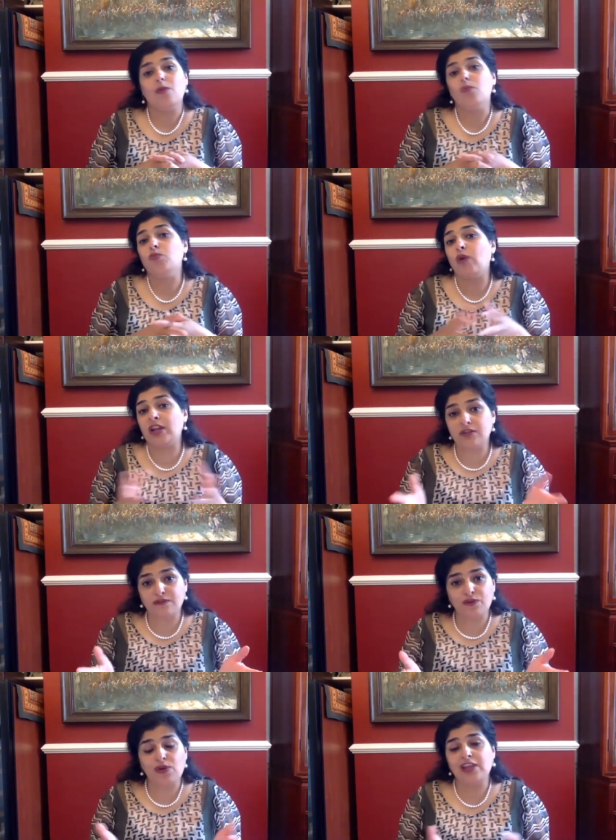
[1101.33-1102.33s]

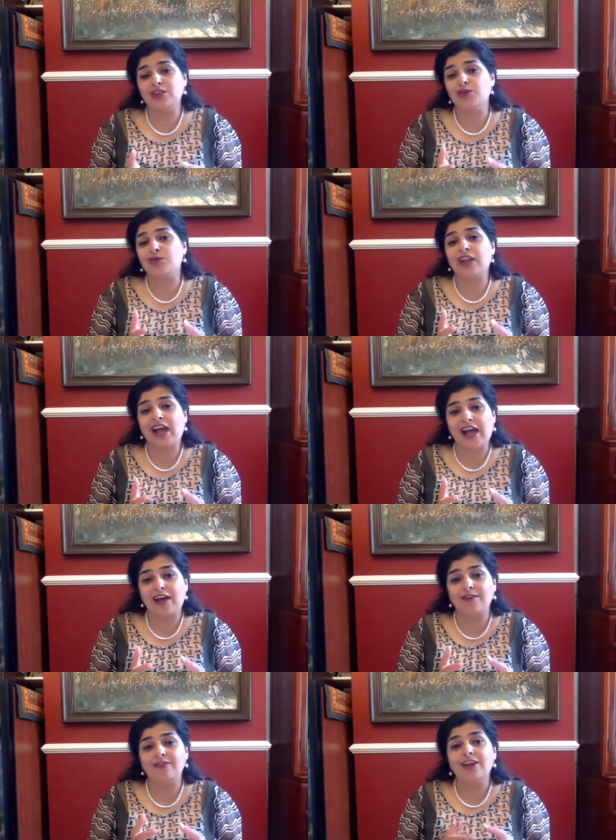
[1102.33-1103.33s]
wonderful and you could
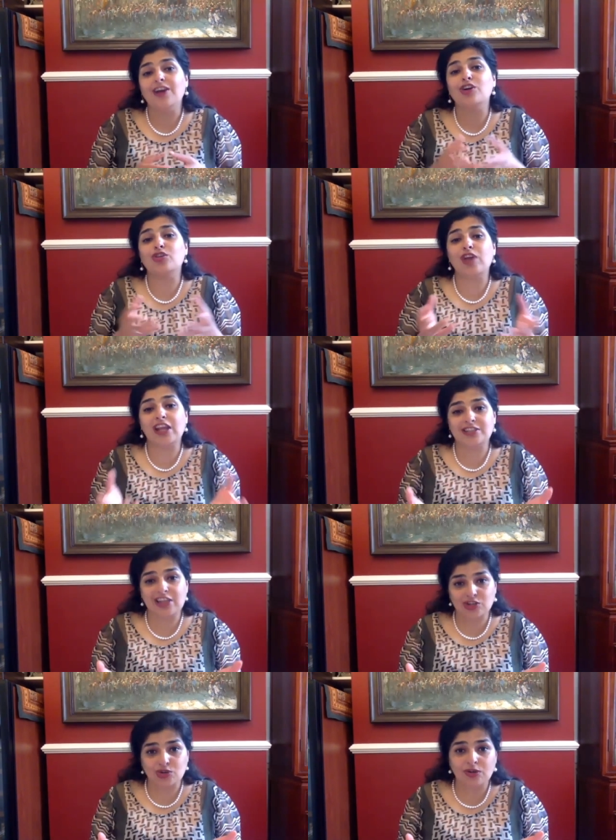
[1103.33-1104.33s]
have a great
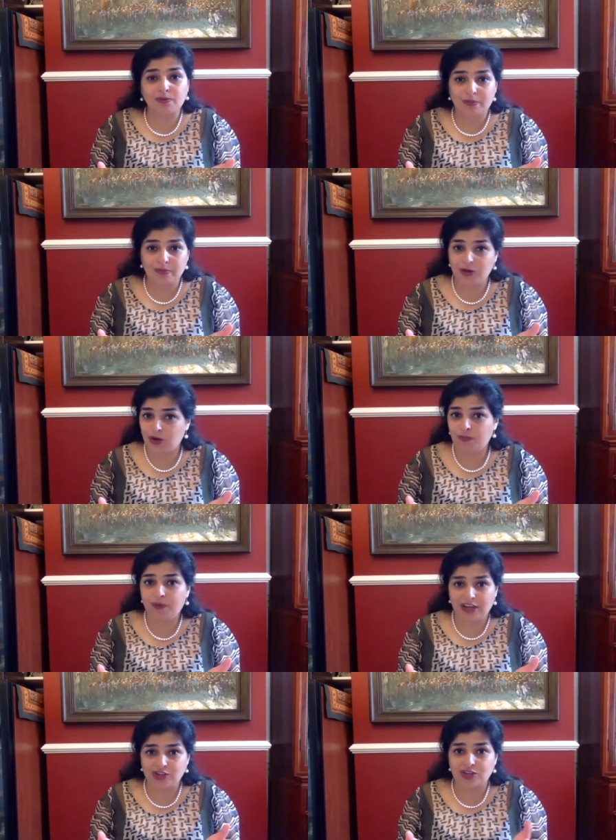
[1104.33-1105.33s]
sexual, you know,
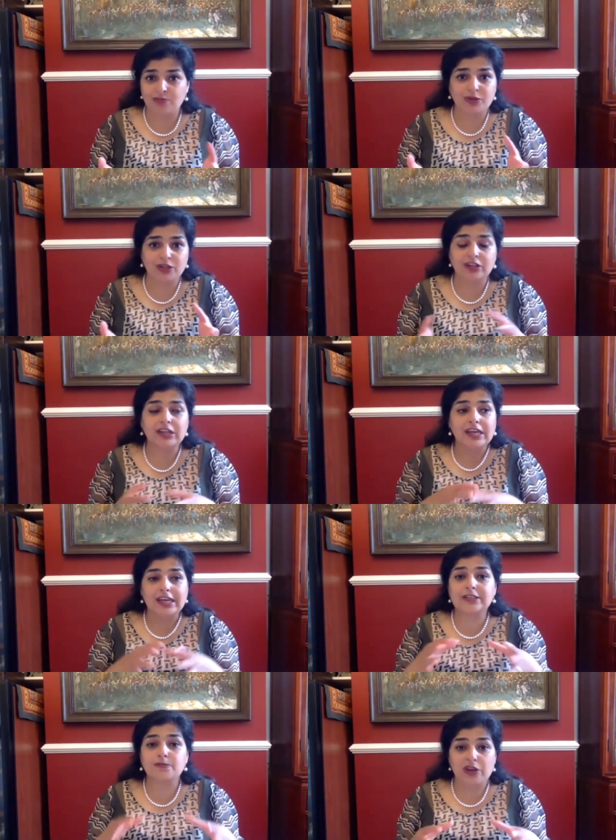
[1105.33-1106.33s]
pleasurable
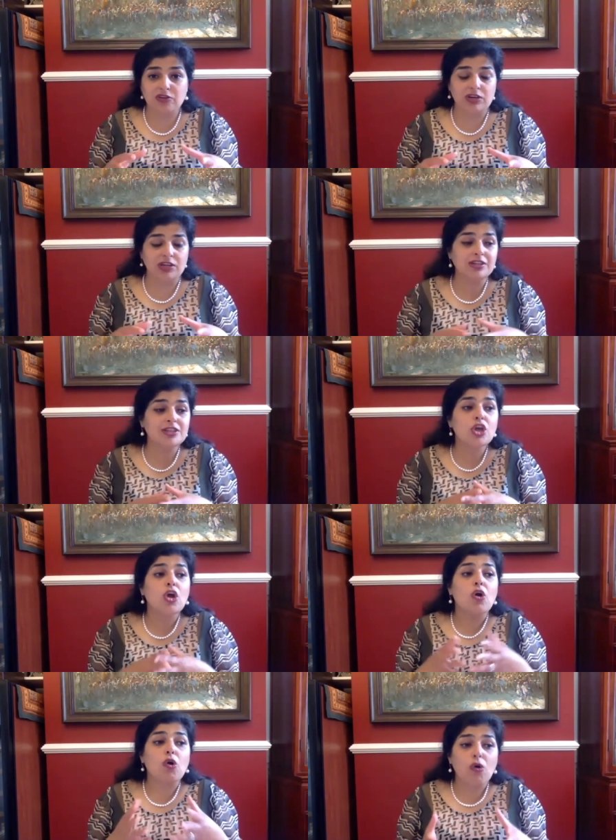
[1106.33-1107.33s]
experience,
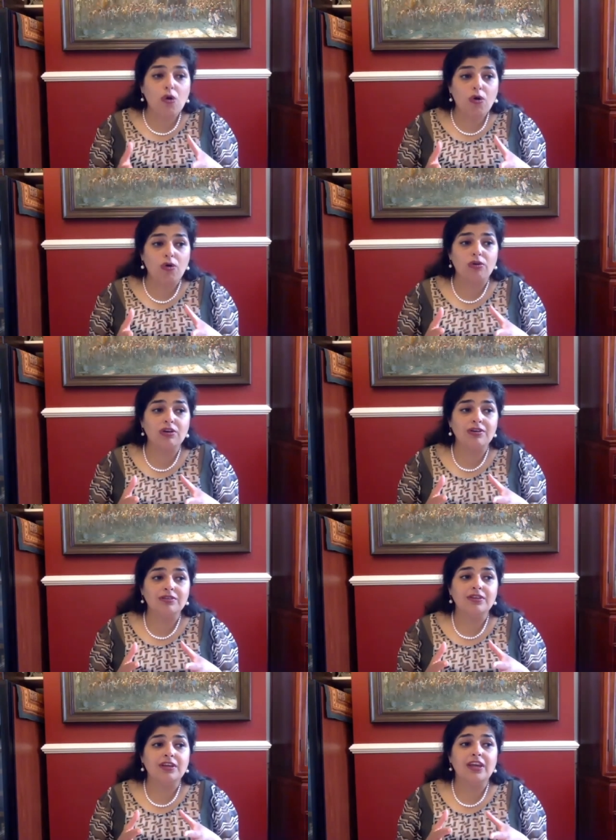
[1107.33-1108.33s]
or
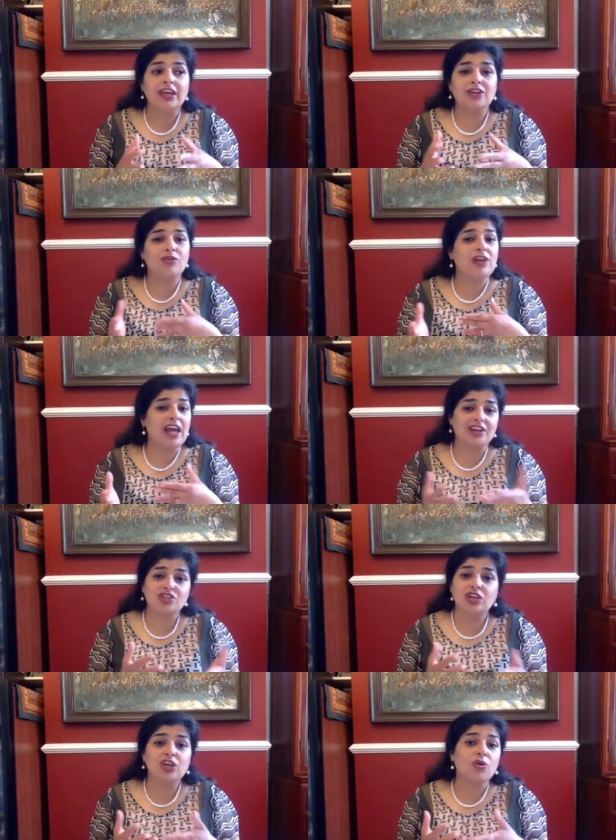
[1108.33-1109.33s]
it could
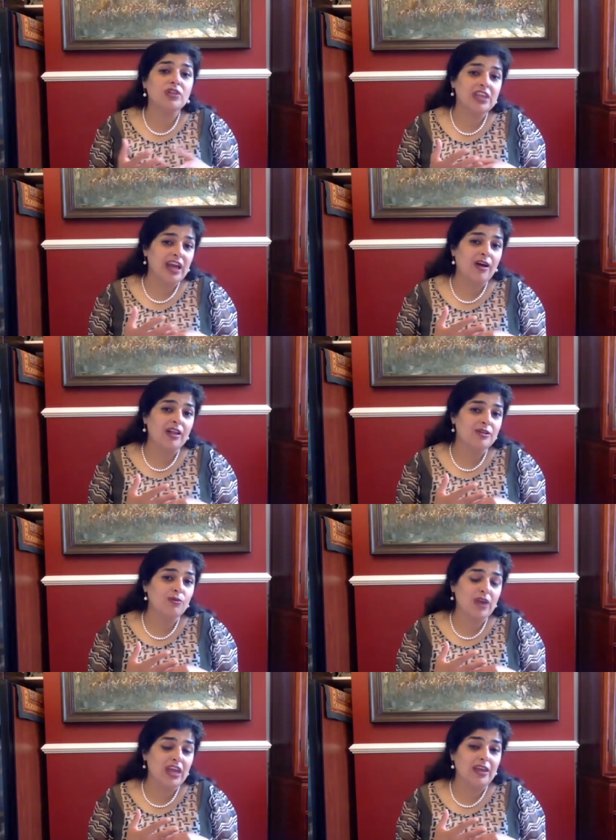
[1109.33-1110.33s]
actually go the other uh,
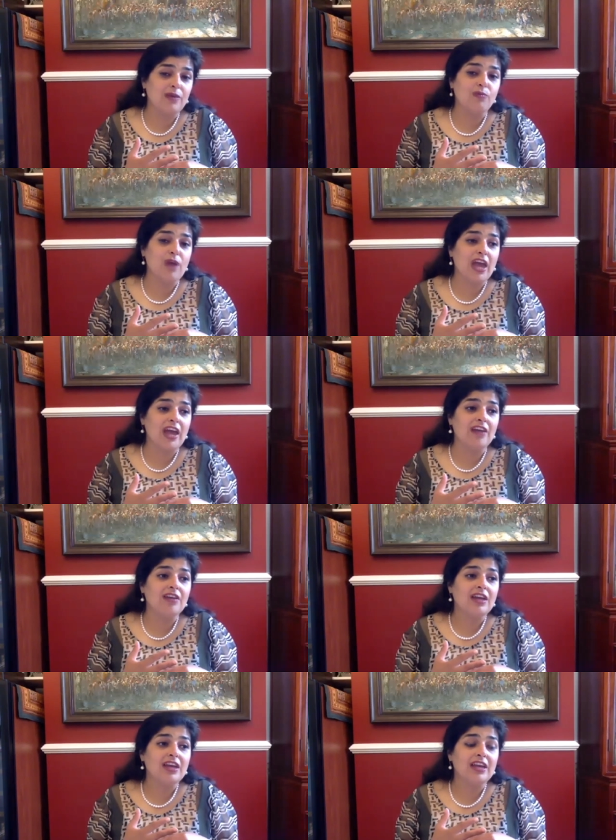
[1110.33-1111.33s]
way where
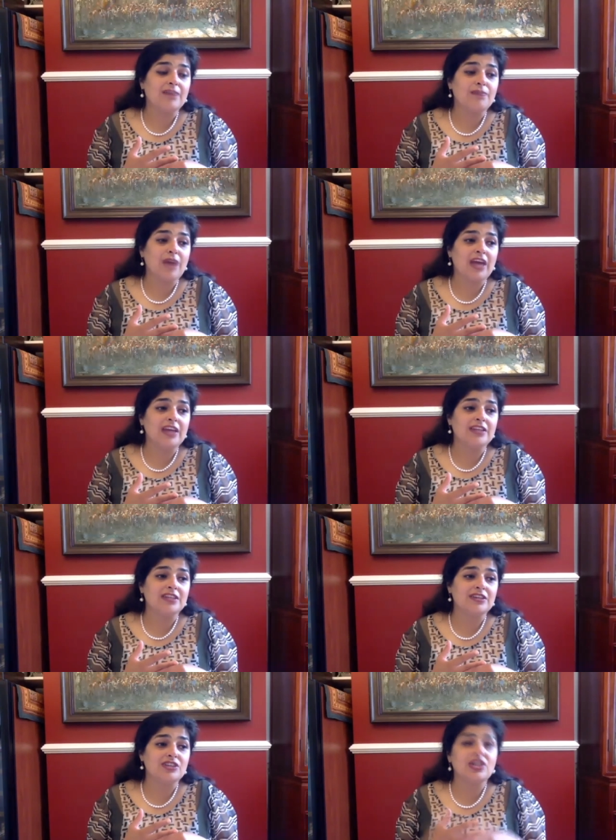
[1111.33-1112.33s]
it might
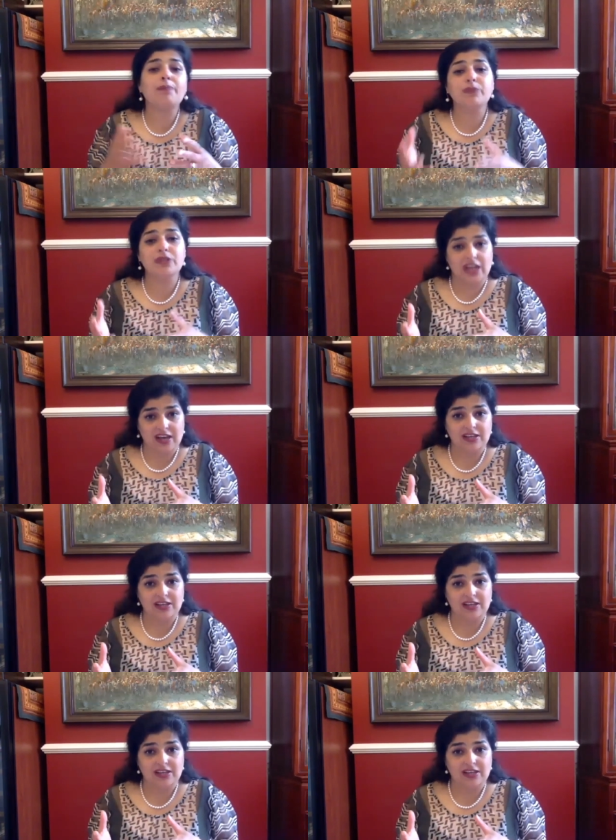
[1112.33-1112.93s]
jeopardize